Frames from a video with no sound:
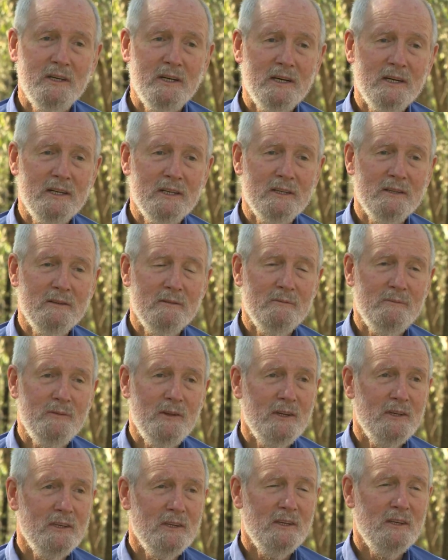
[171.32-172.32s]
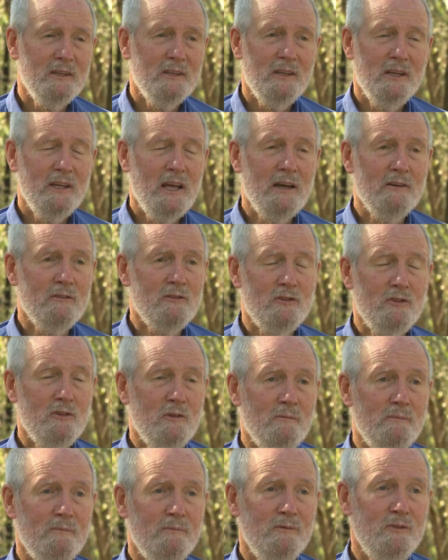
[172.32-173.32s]
have
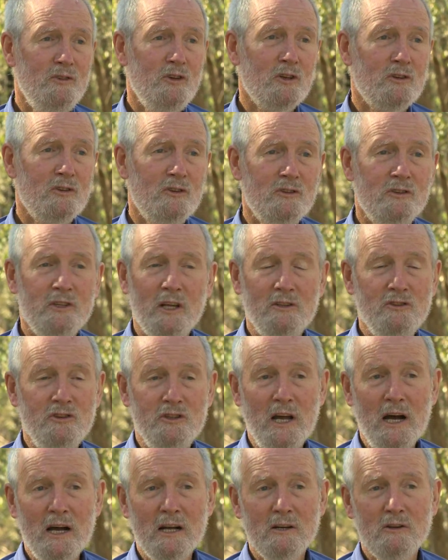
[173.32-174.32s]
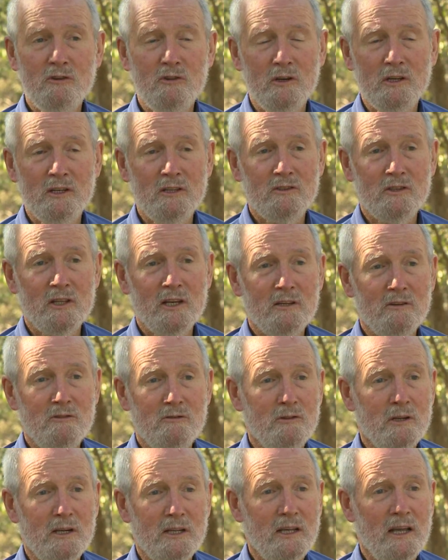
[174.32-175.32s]
just such young trees. They
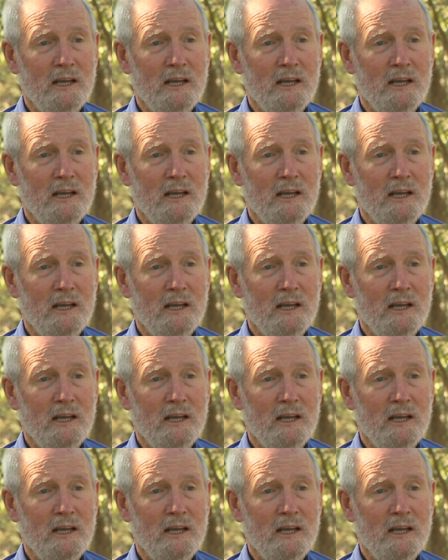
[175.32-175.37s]
really